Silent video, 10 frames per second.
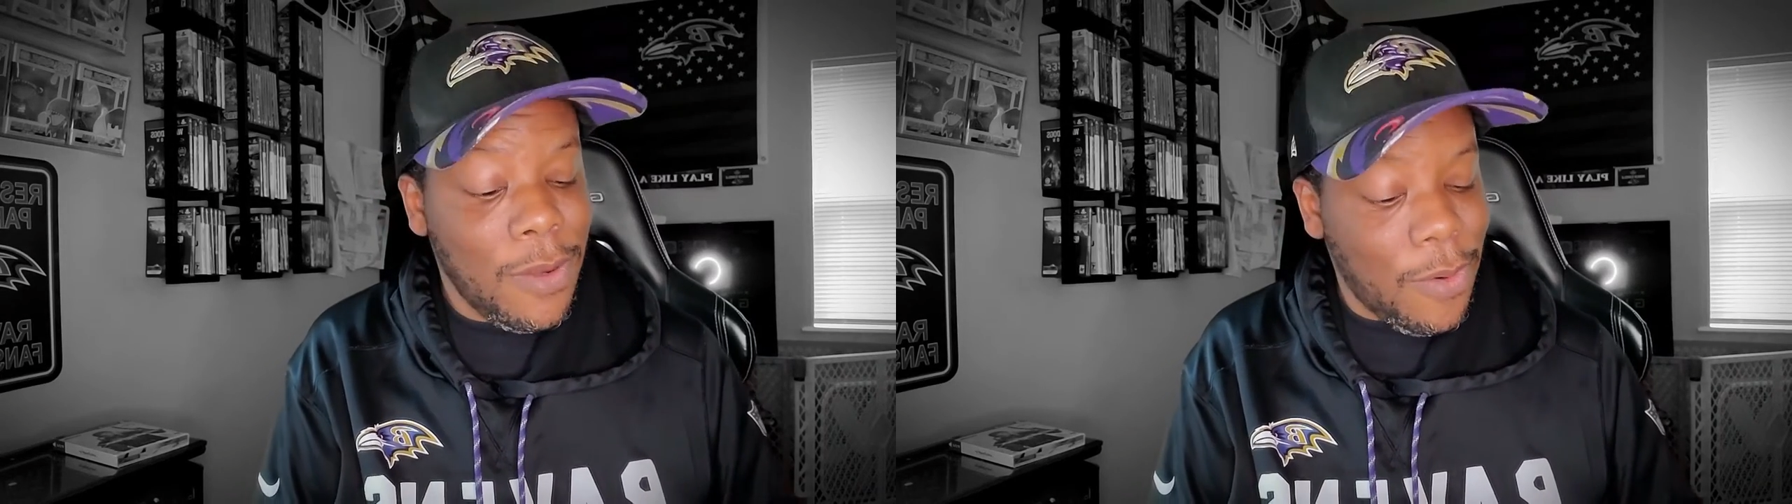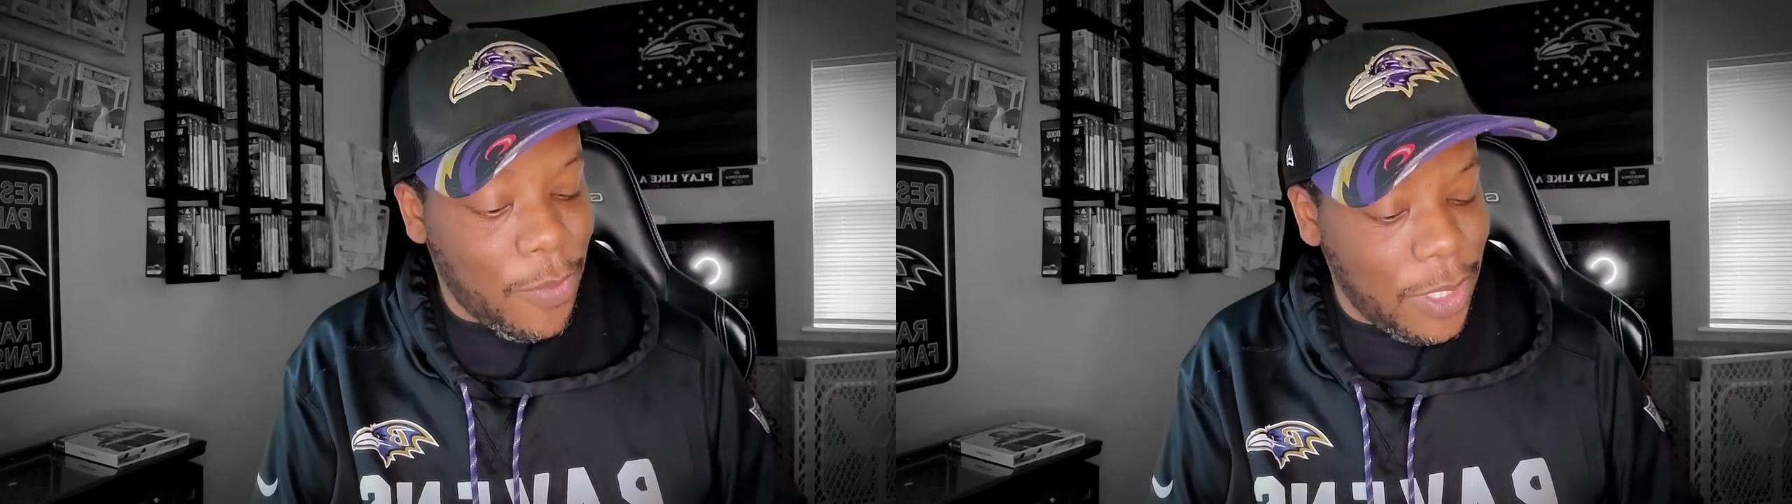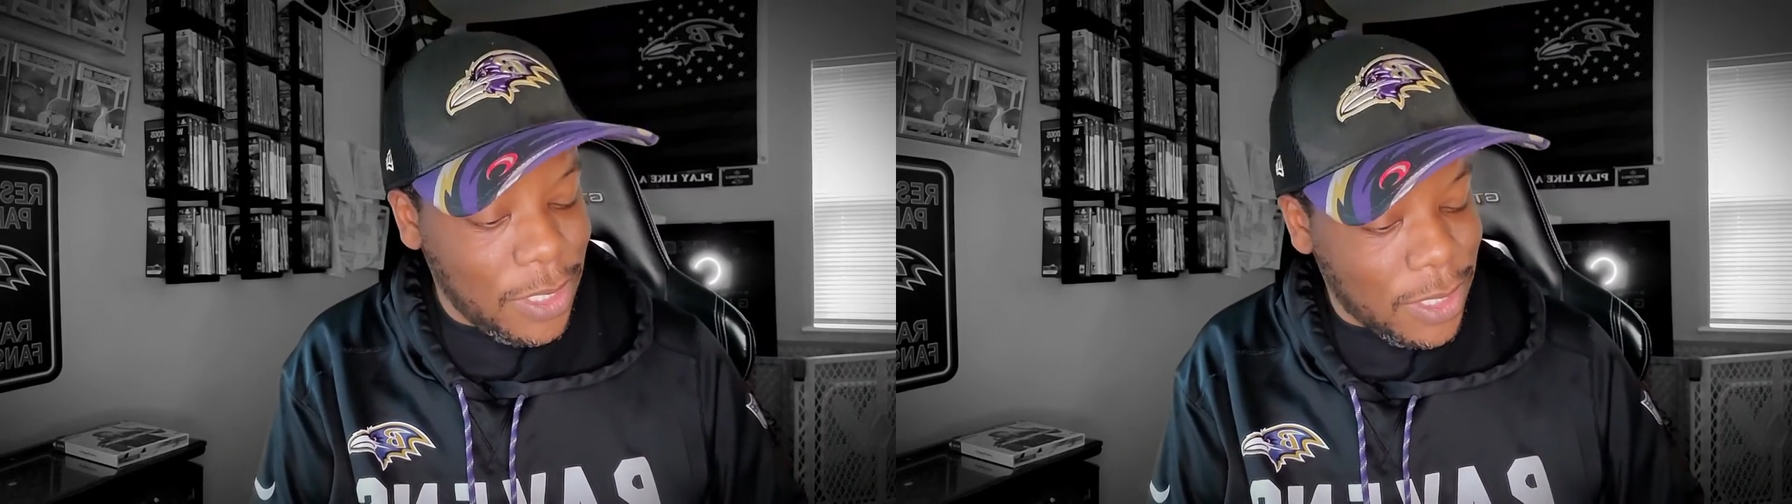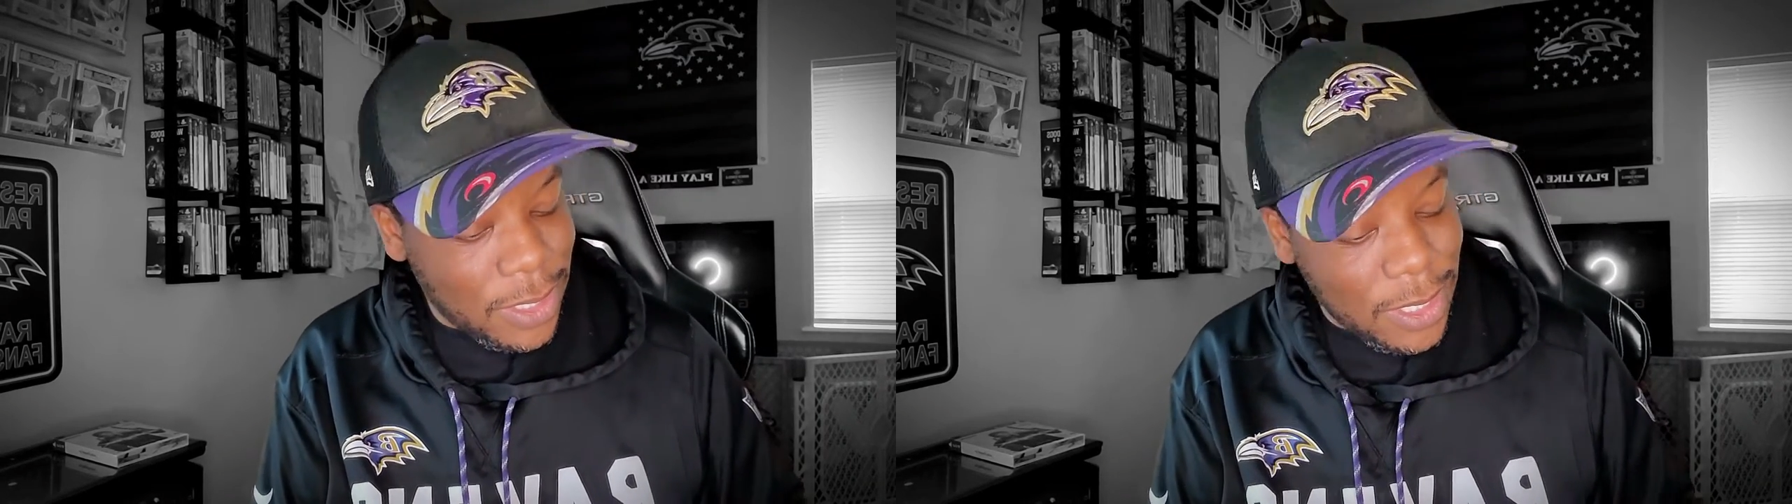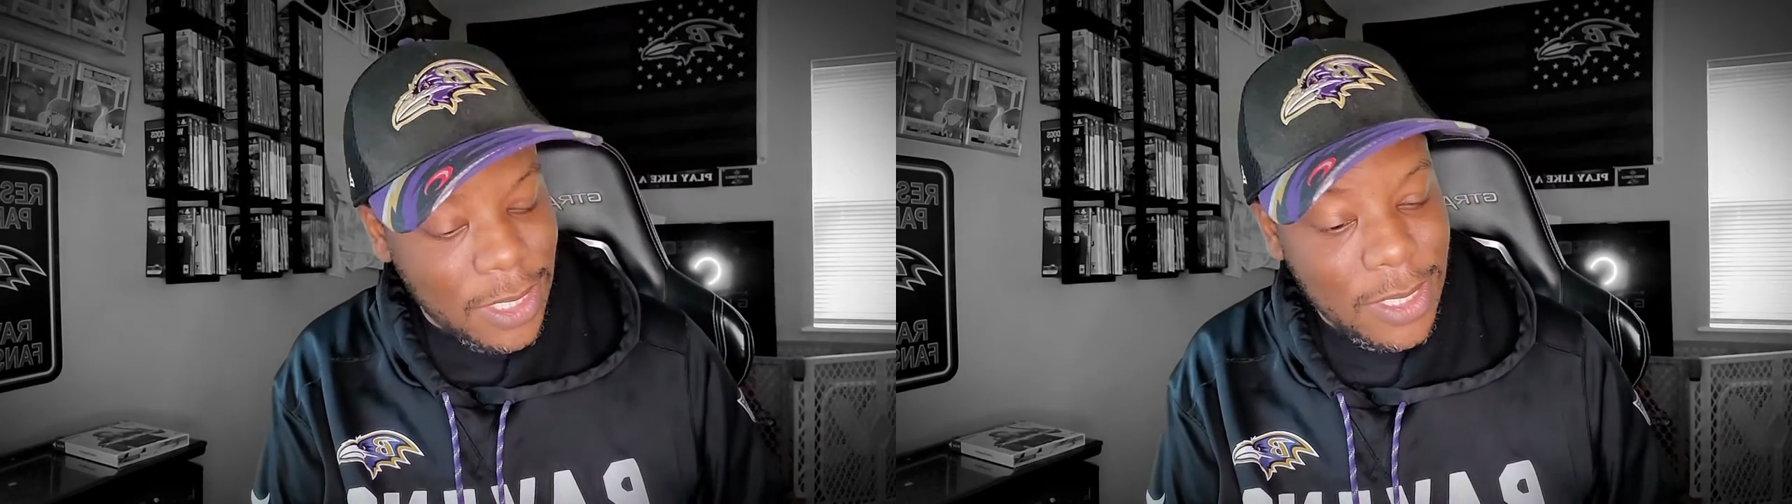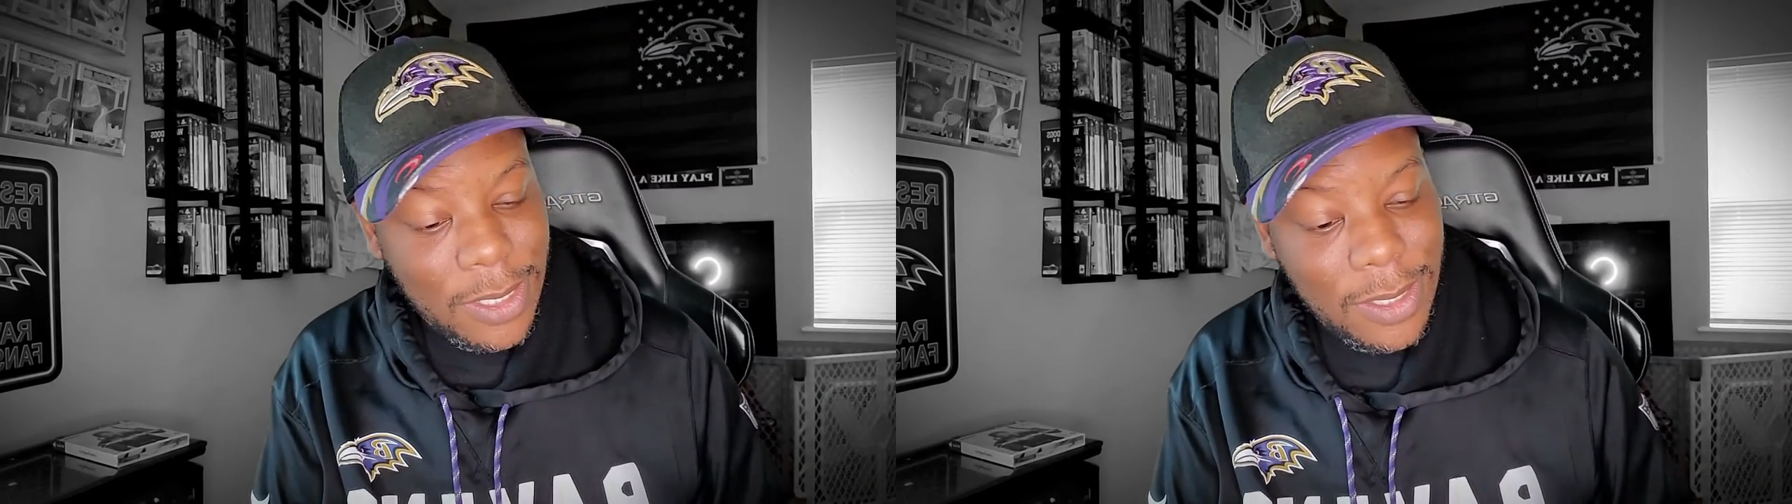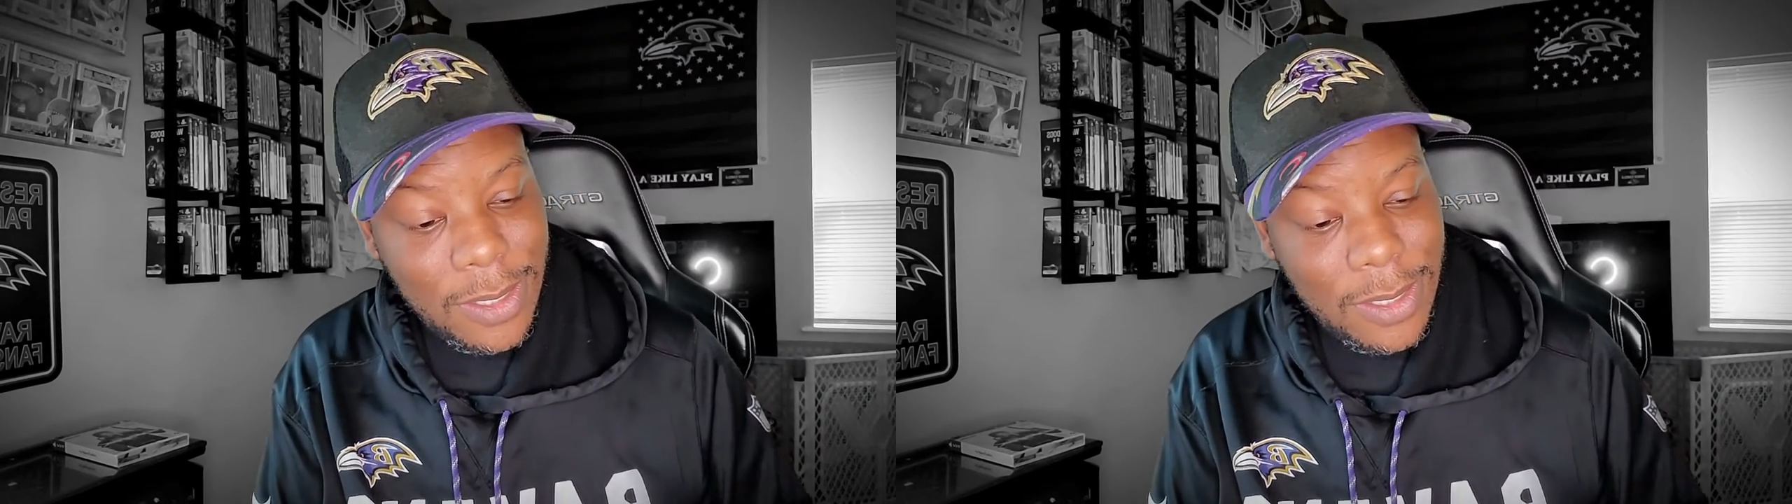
Or we can just kind of